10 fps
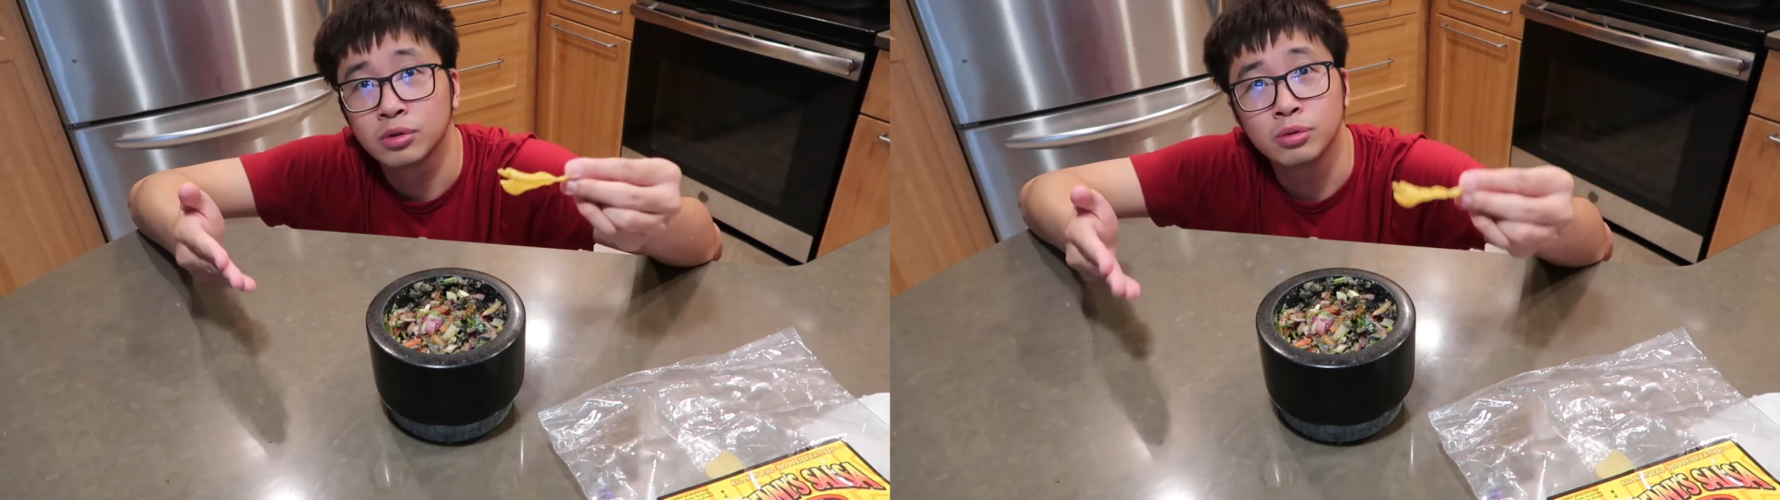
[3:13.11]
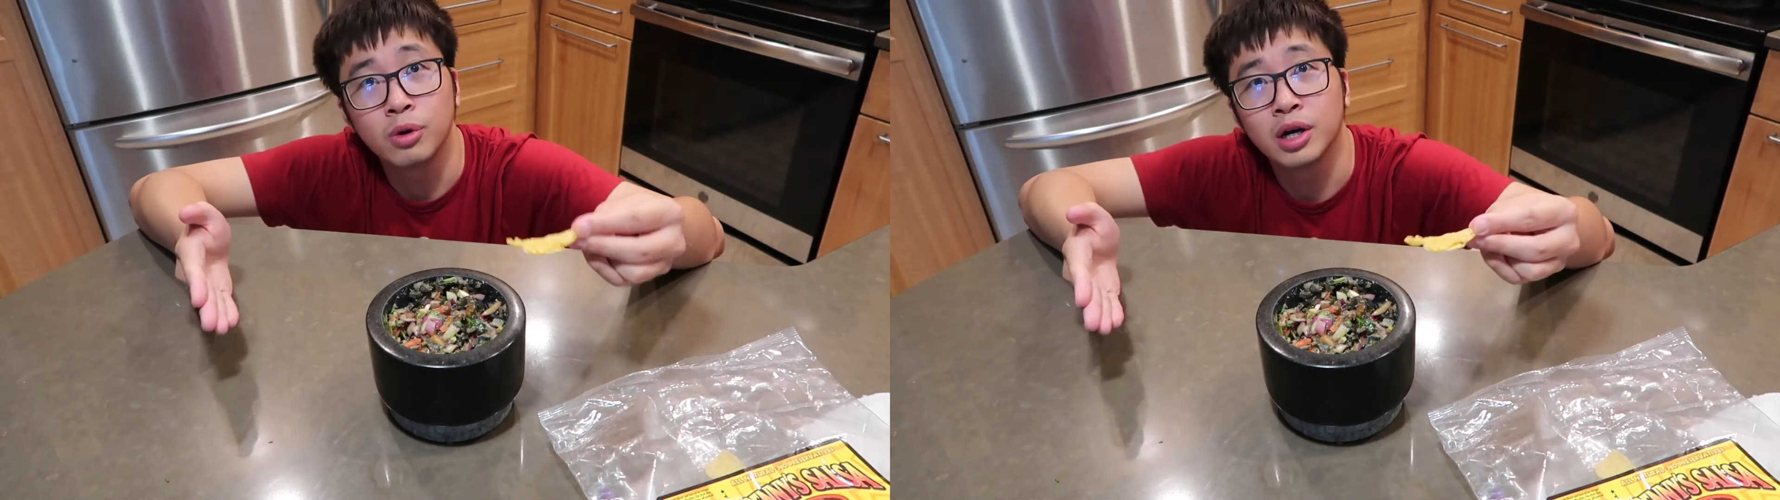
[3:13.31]

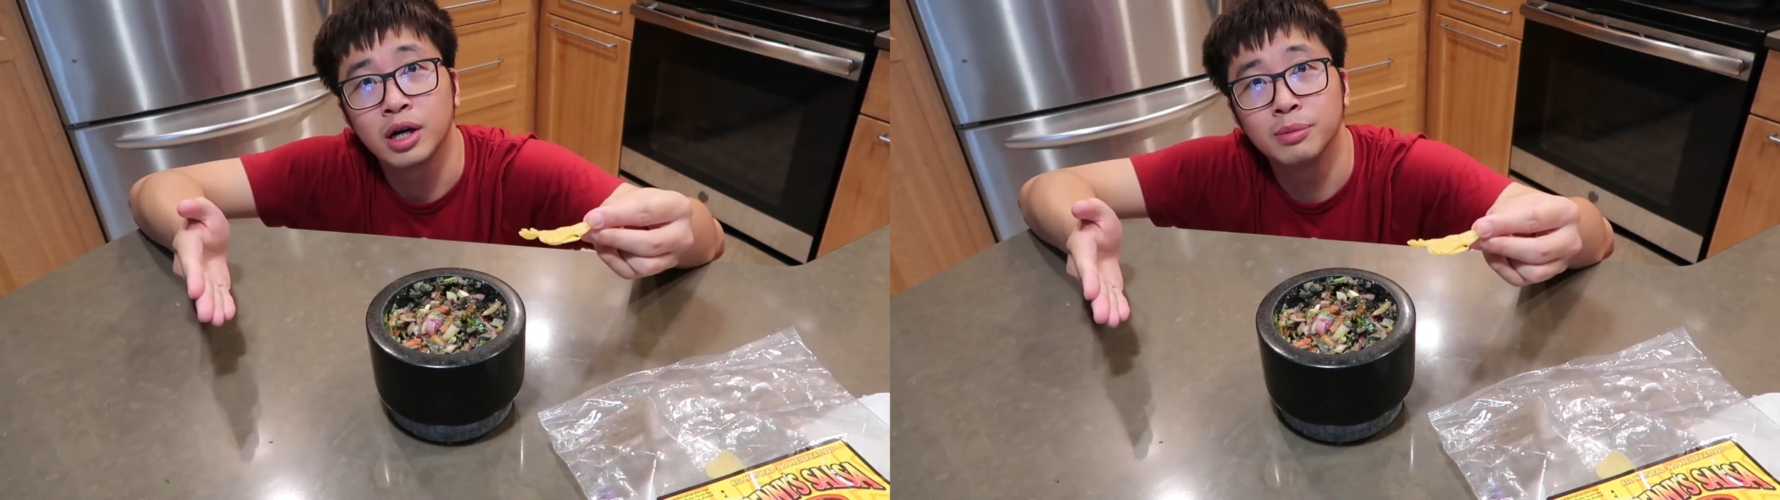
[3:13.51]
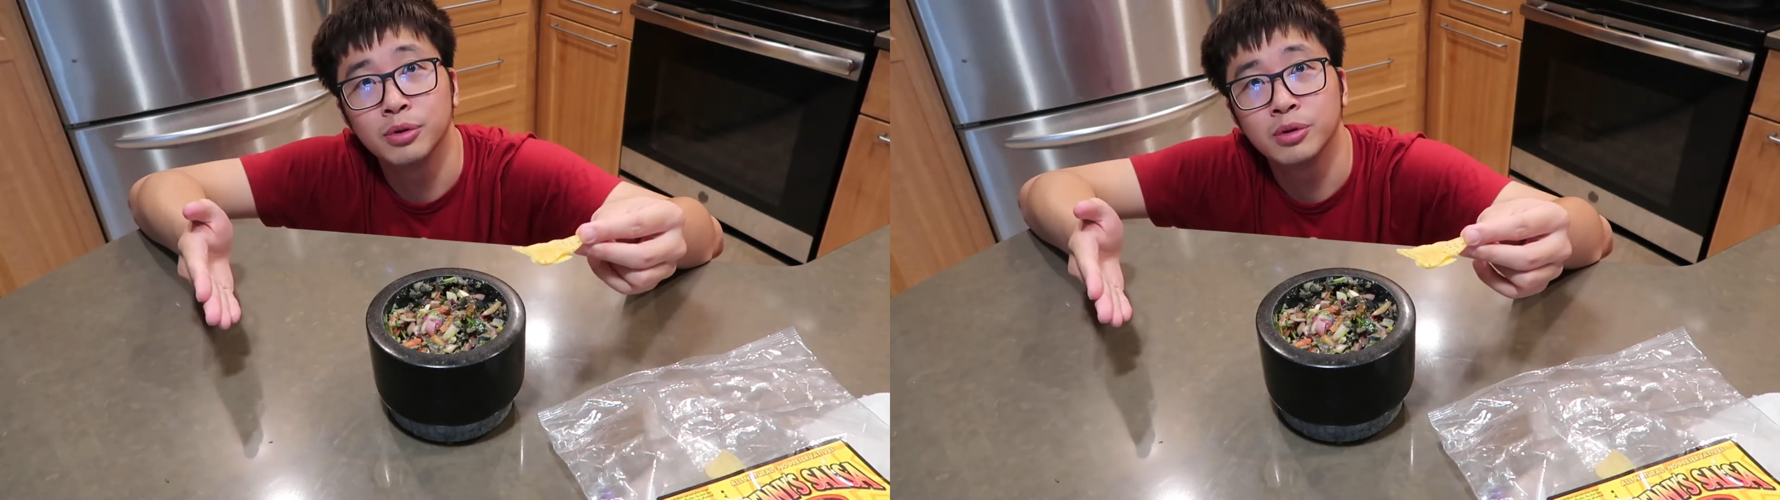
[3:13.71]

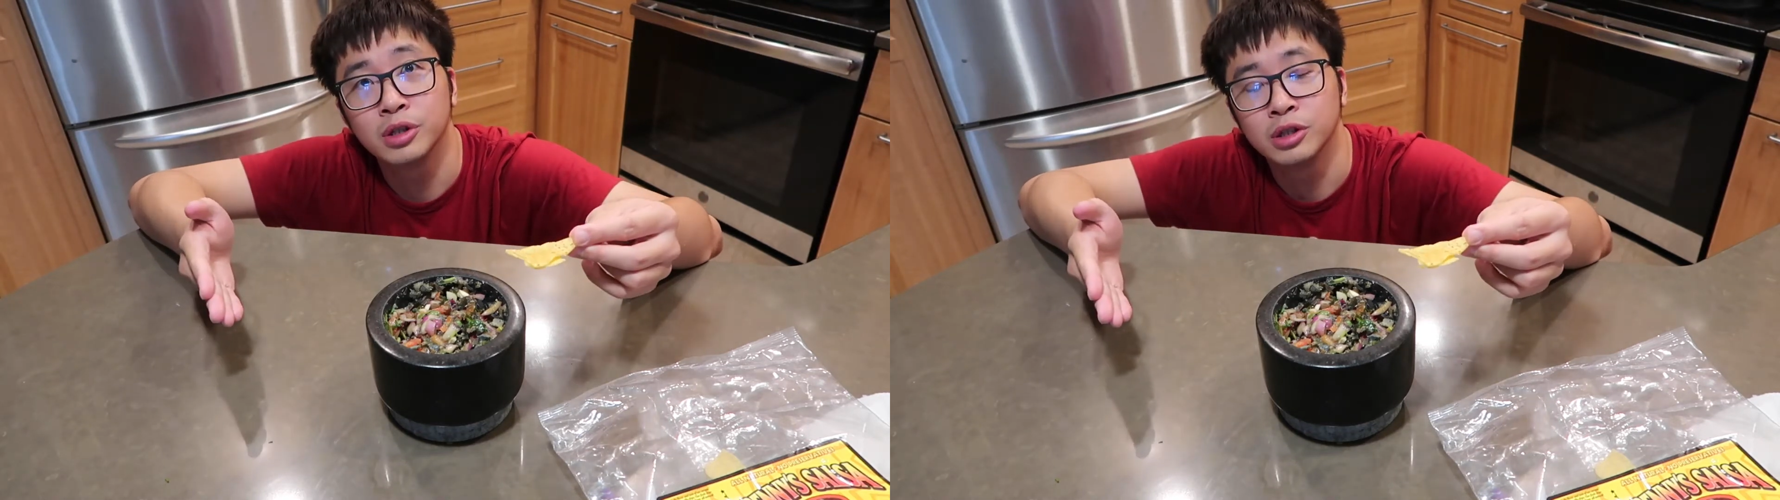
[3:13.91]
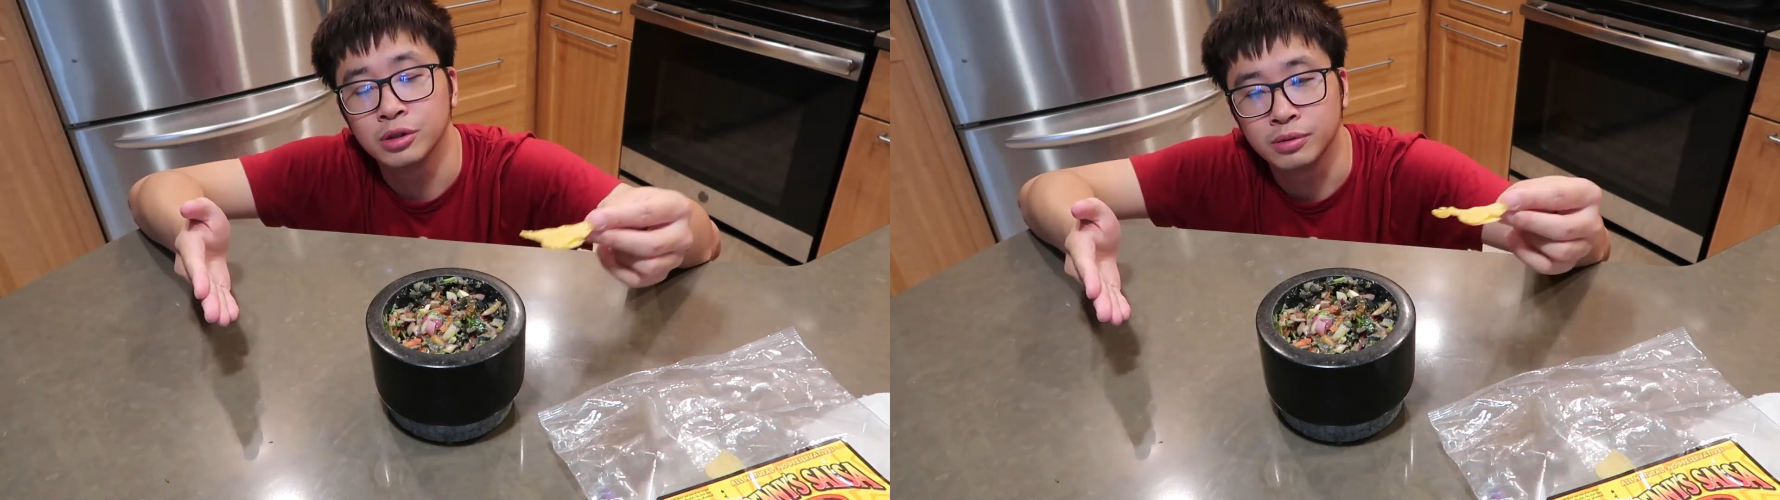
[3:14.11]

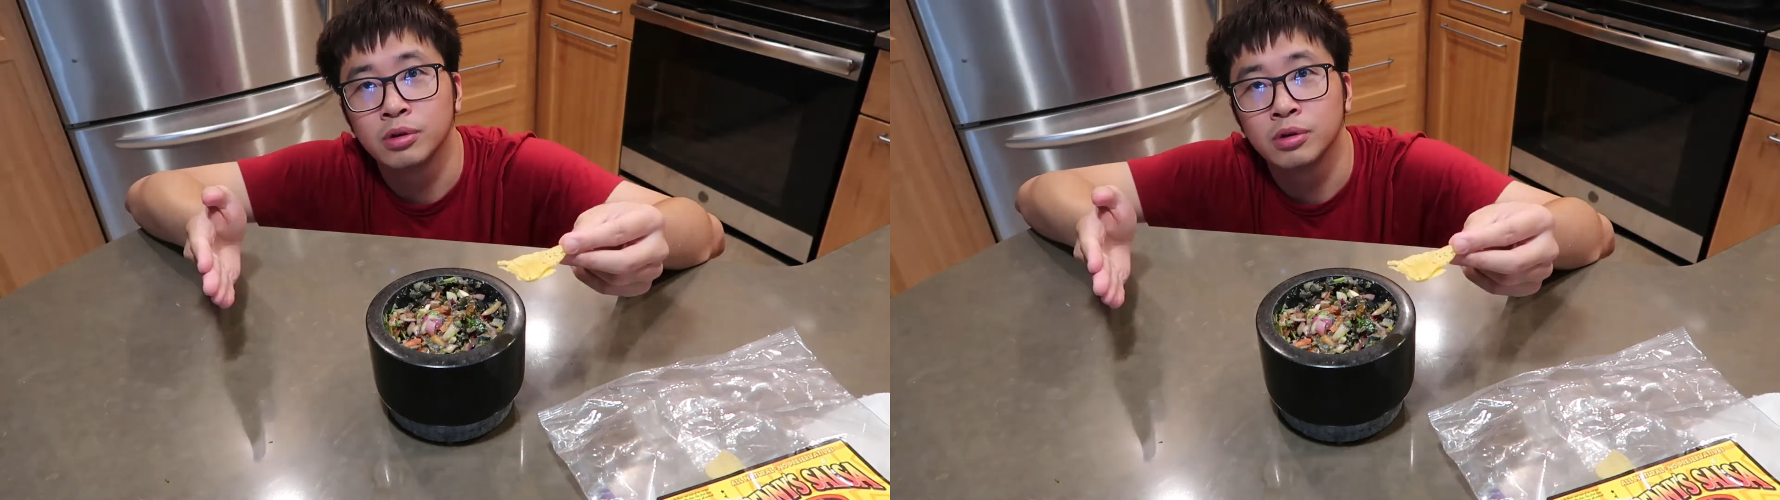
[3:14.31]
Guacamole